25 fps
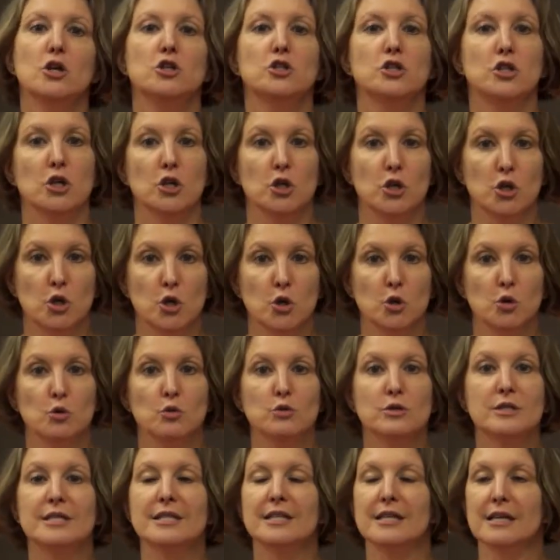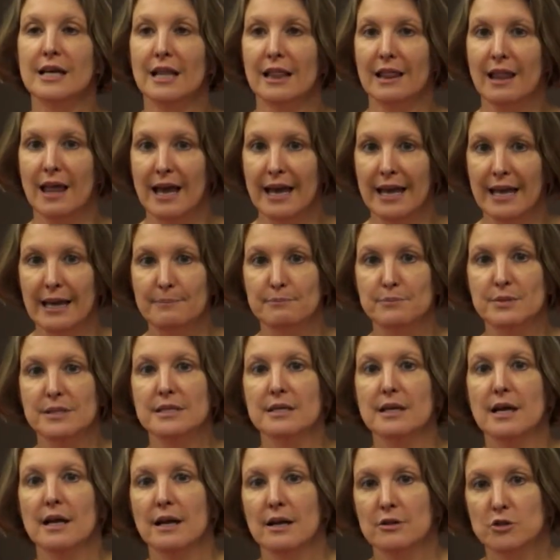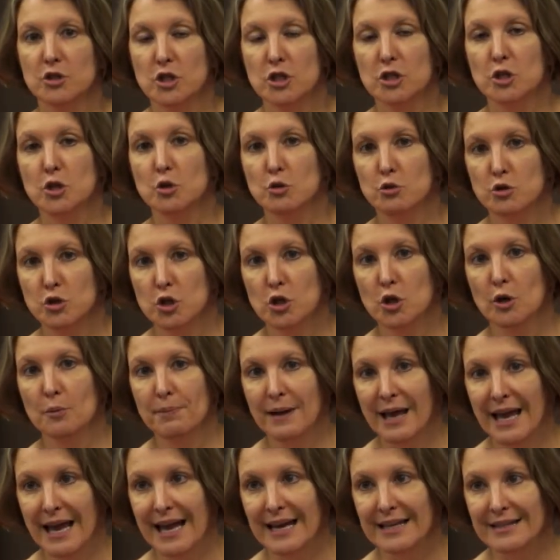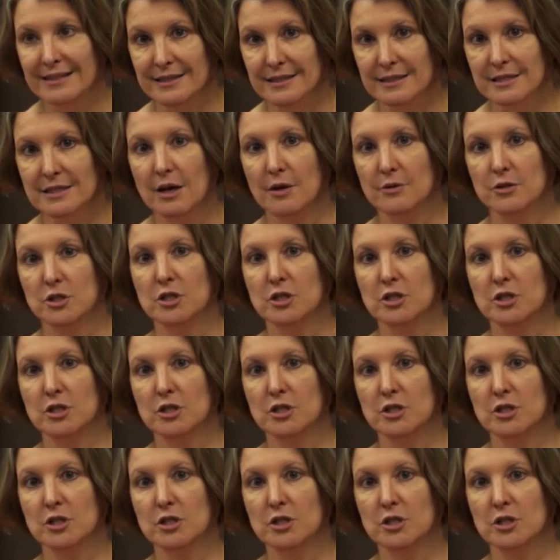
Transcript: to use the claims to use your patent, uh,